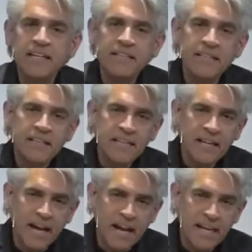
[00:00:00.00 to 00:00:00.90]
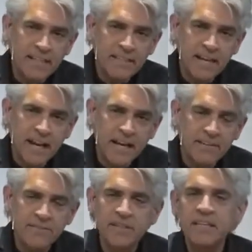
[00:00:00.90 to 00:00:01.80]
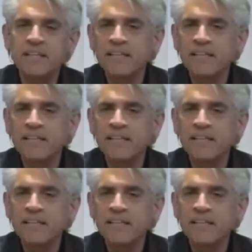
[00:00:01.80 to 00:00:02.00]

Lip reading: in thee I dive,